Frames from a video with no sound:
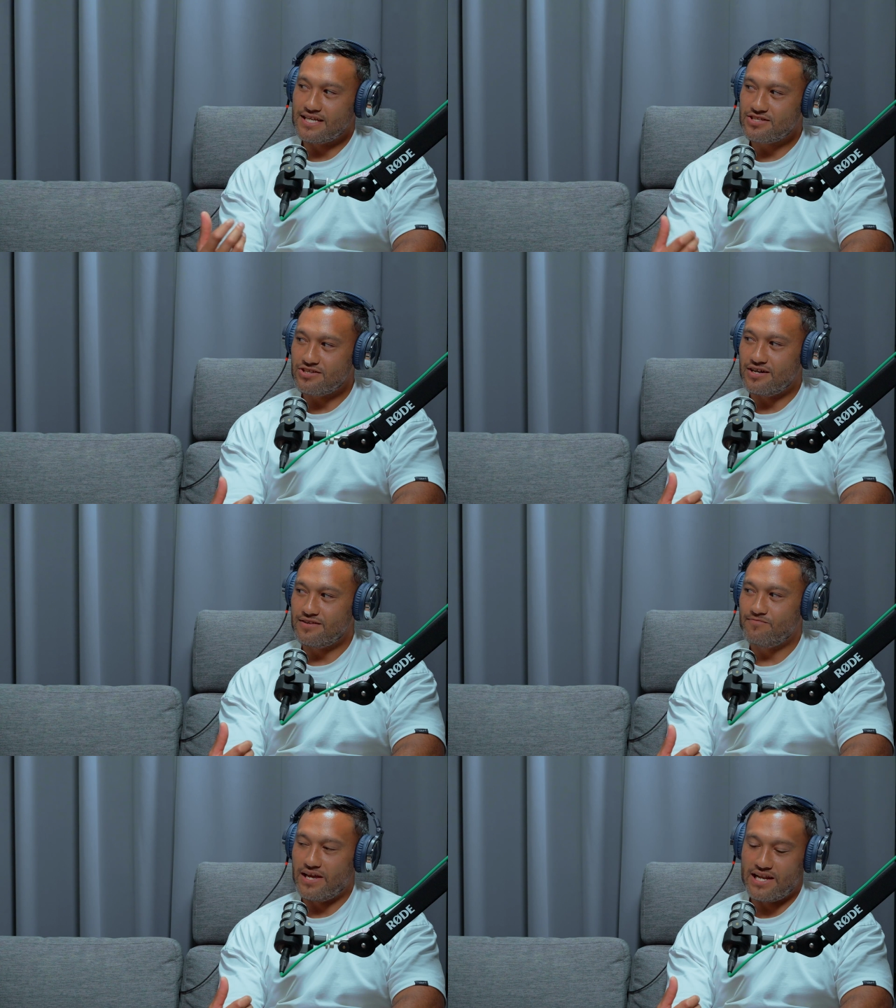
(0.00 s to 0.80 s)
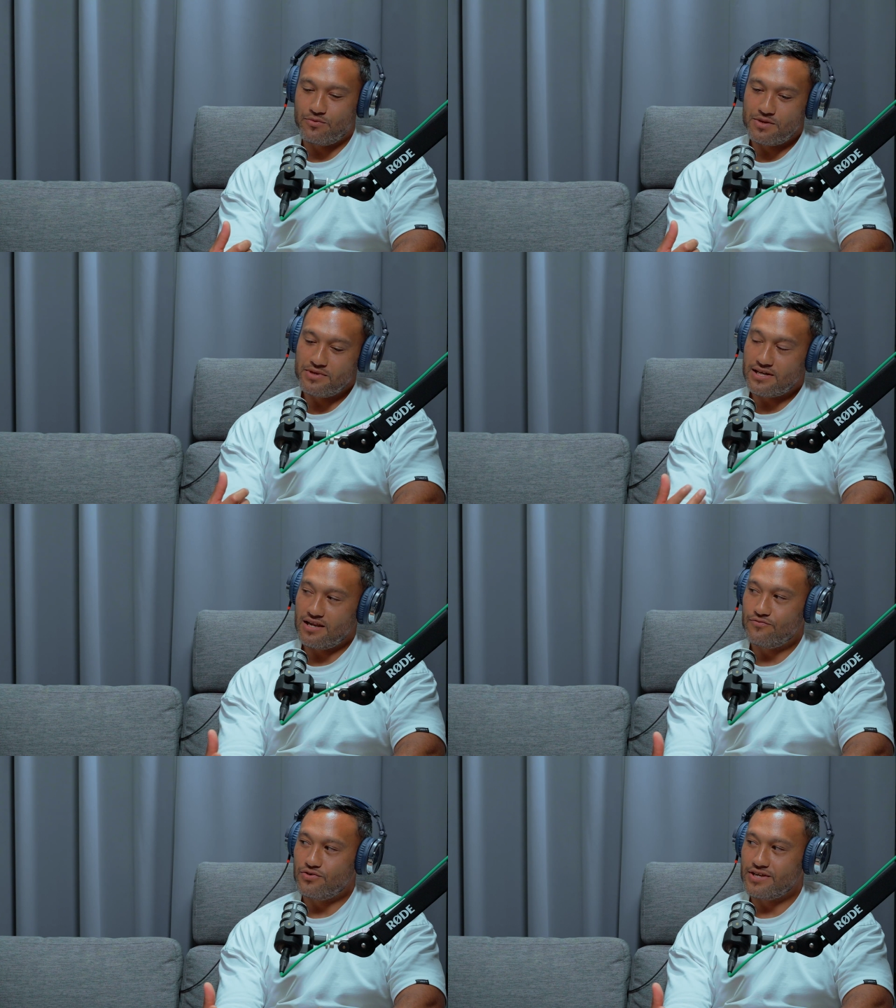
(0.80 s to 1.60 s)
inside and they want to be
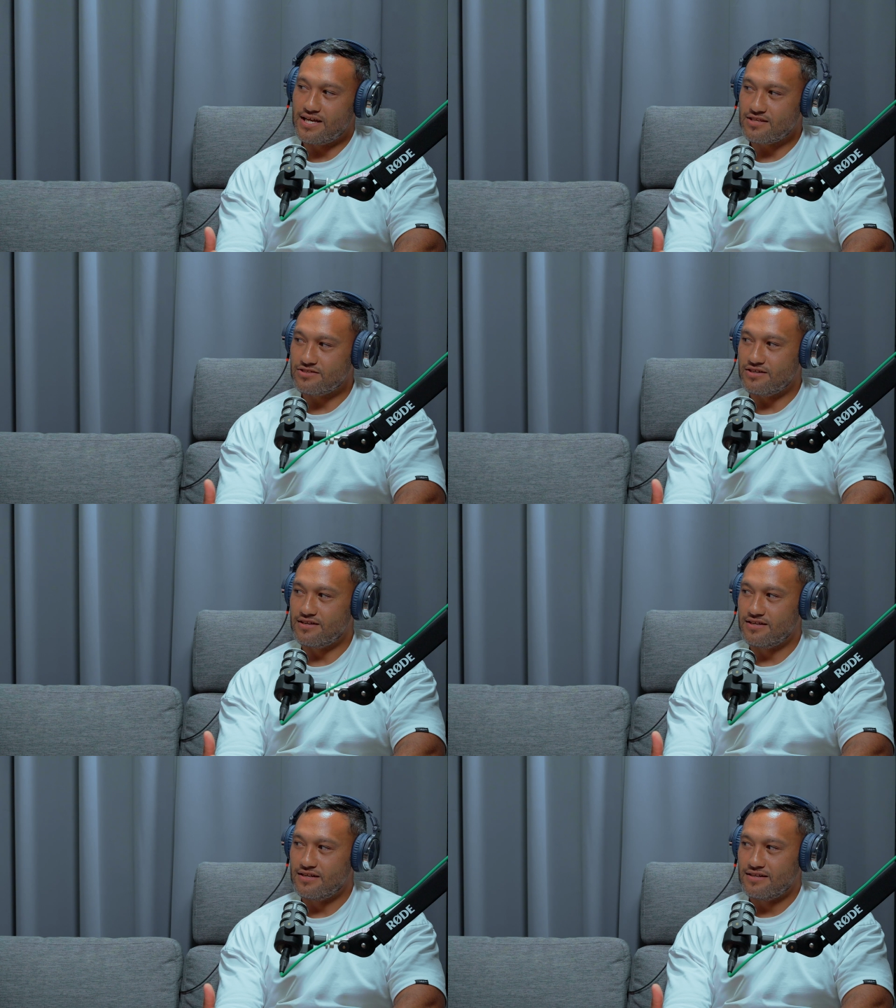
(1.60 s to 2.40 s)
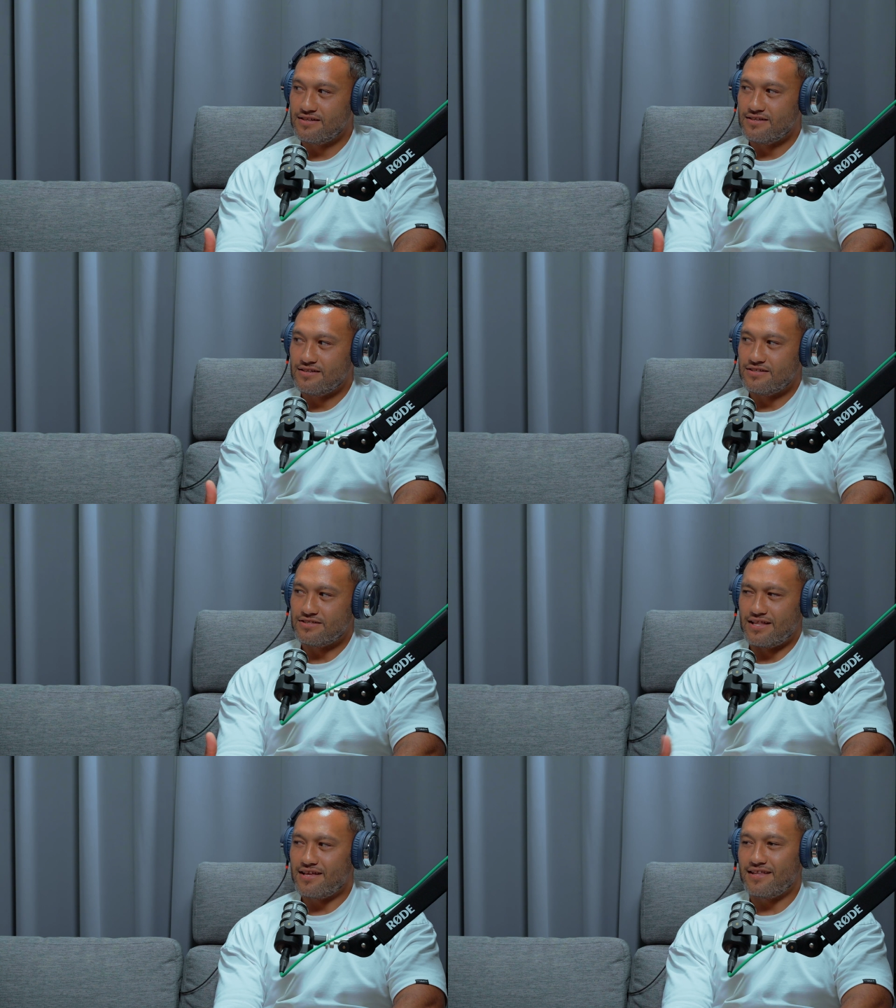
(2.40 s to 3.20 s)
colorful on the outside.
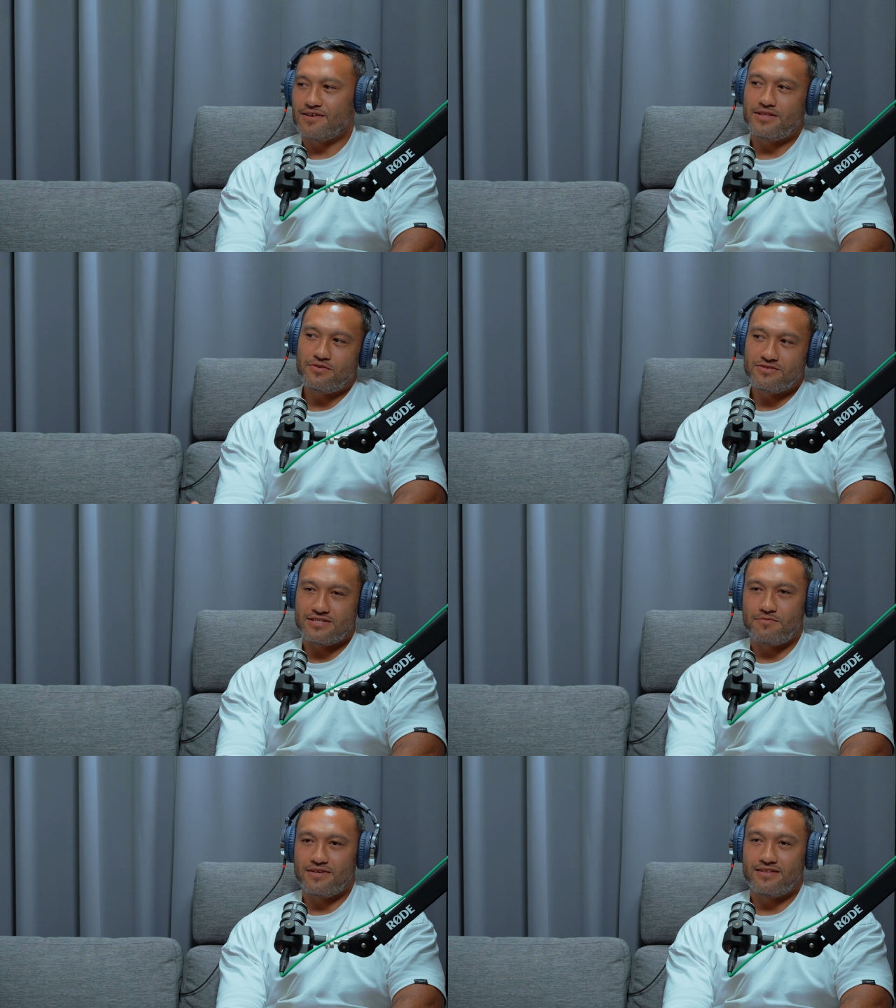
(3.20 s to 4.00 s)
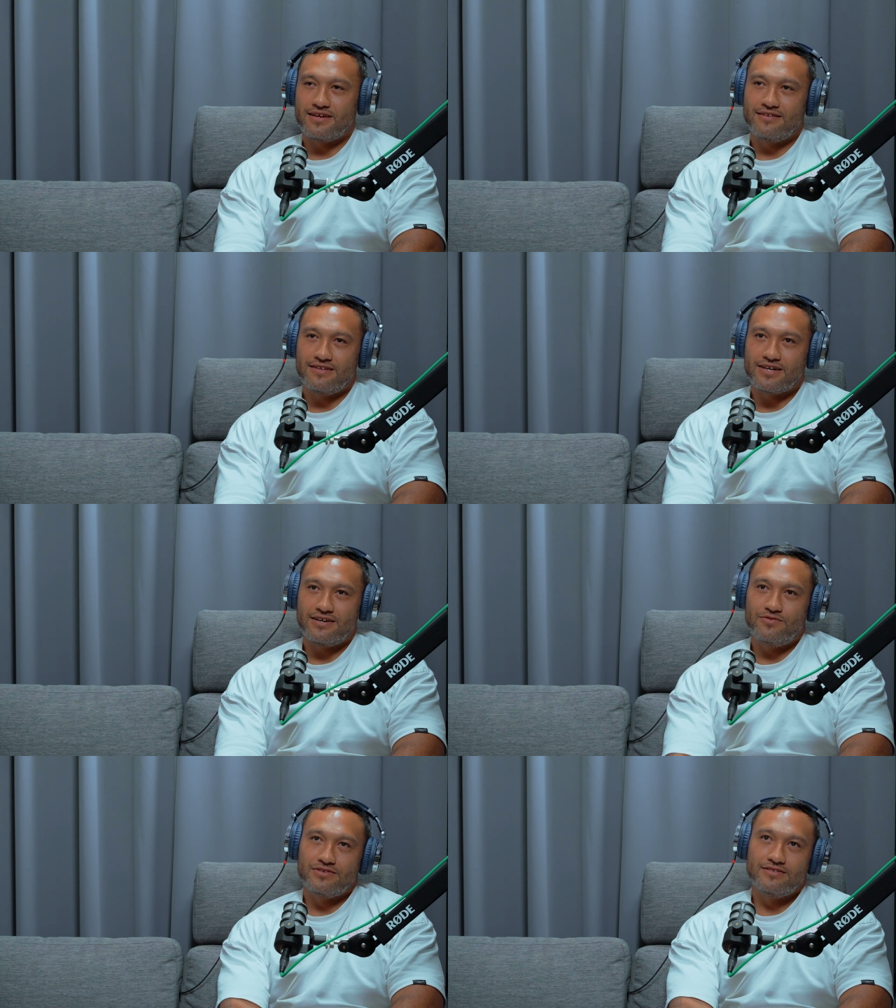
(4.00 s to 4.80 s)
So that was something that like
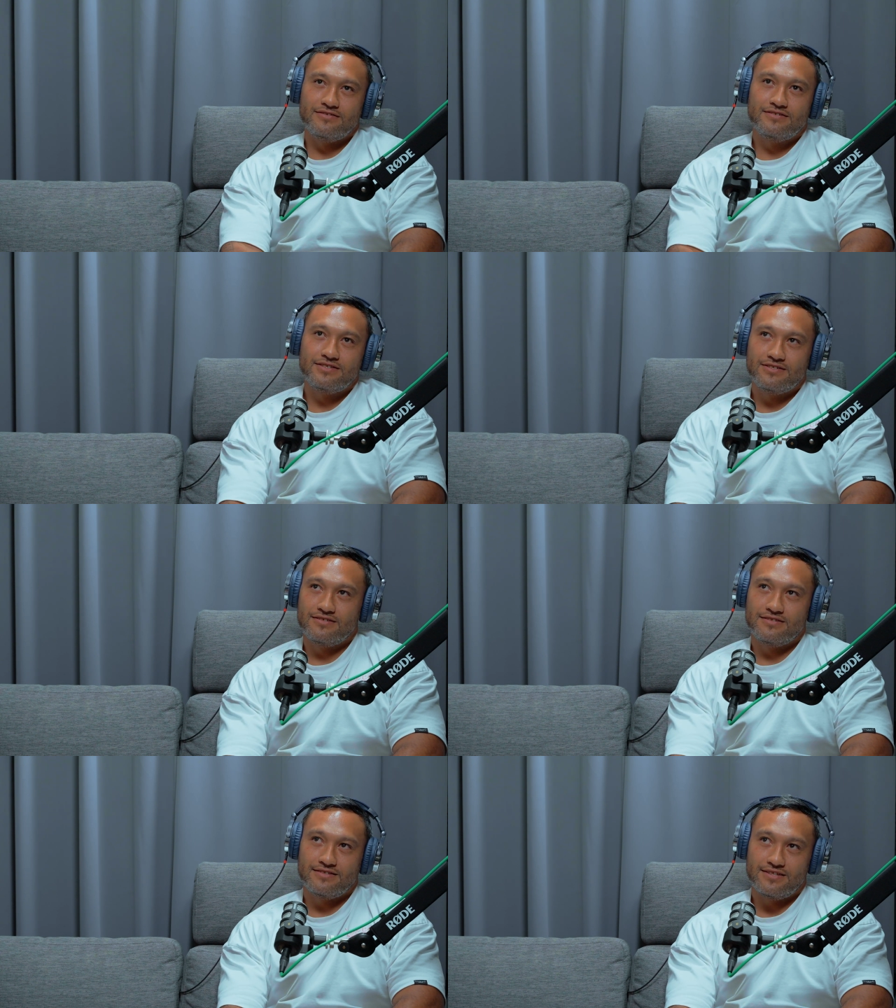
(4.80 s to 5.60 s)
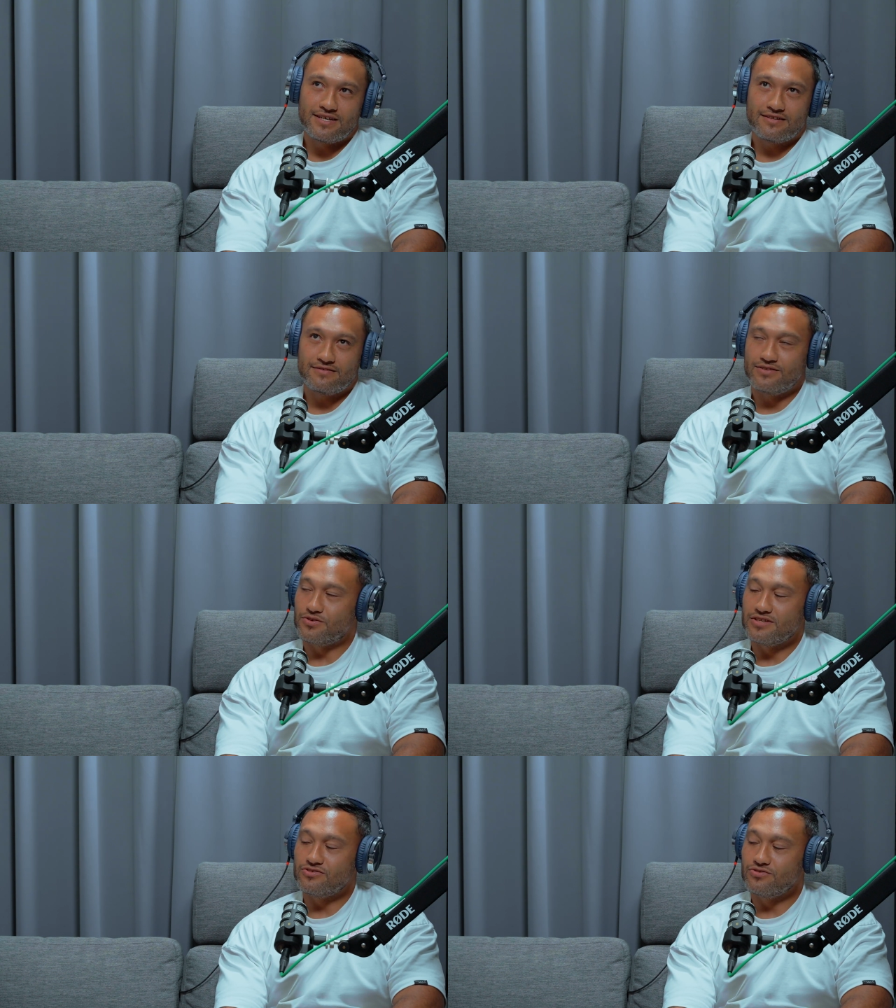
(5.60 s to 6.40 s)
I want to like
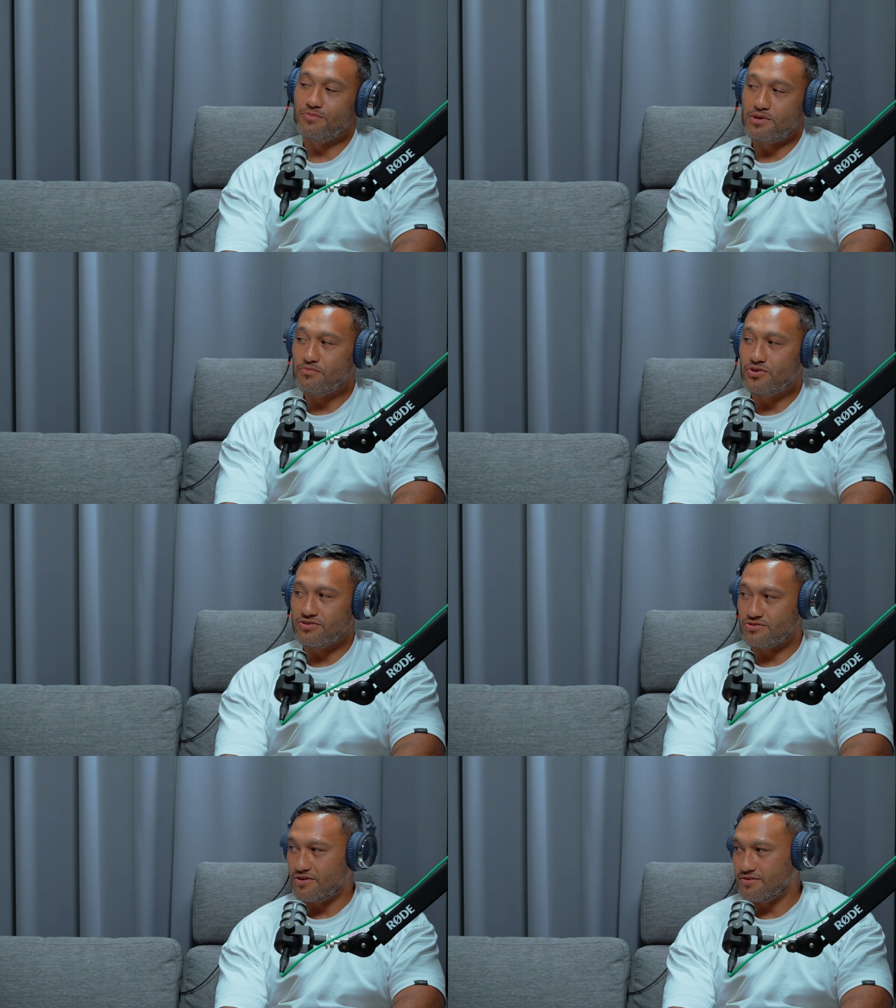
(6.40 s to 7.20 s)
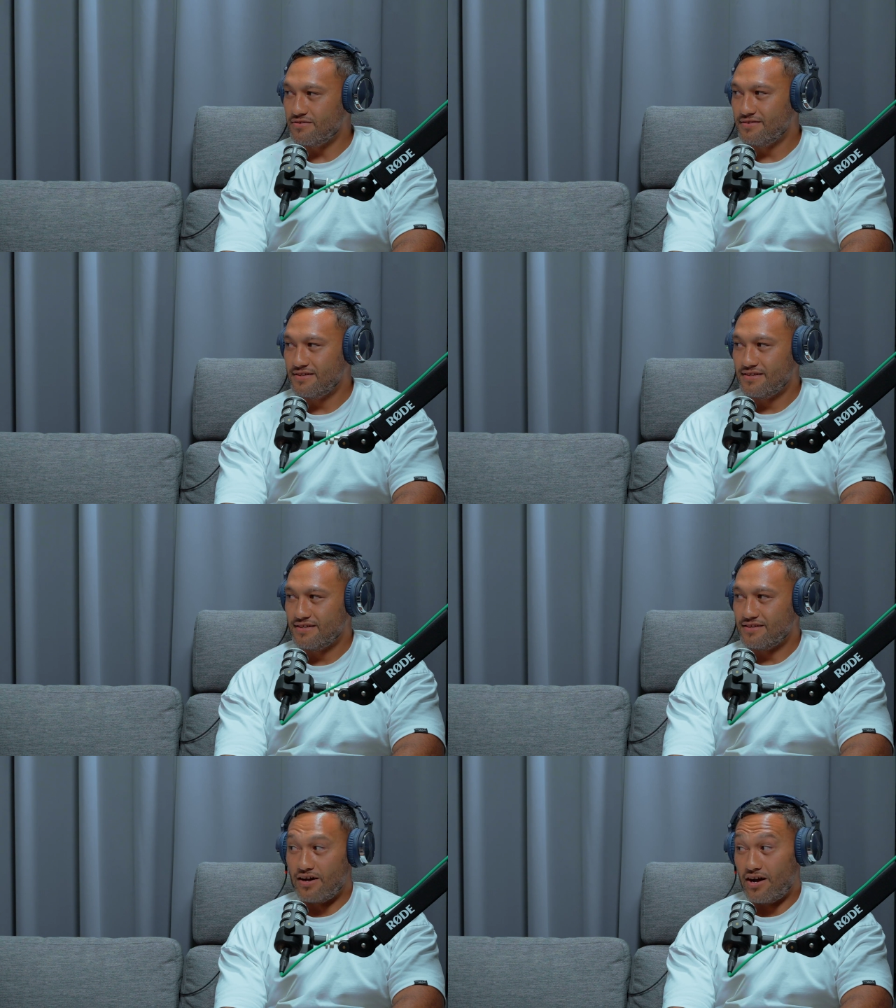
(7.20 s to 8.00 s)
look into a bit more as well.
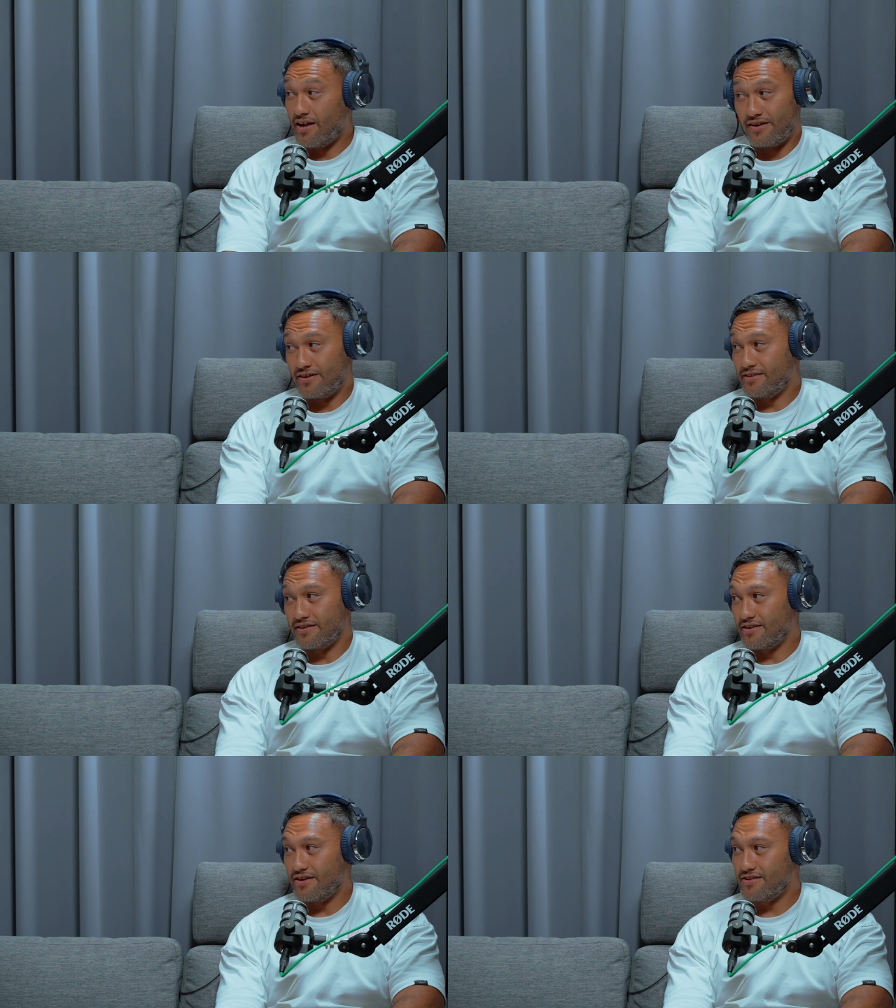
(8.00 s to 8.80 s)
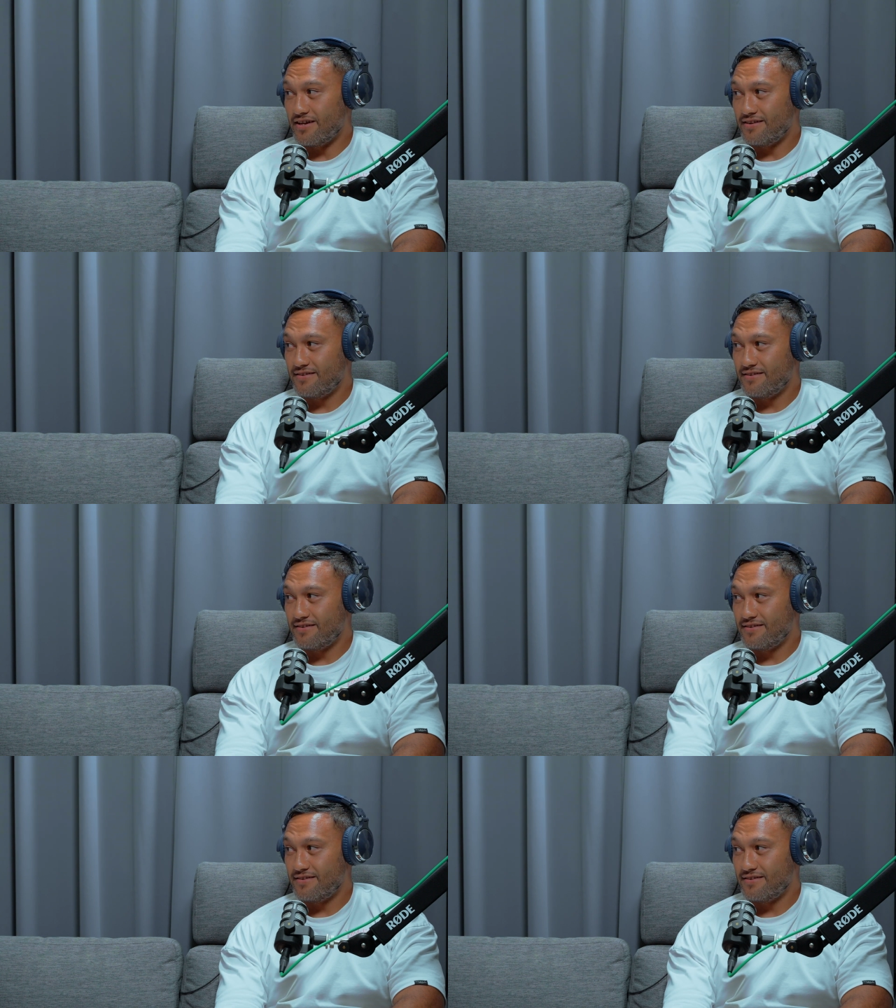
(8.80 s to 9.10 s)
And I didn't know that.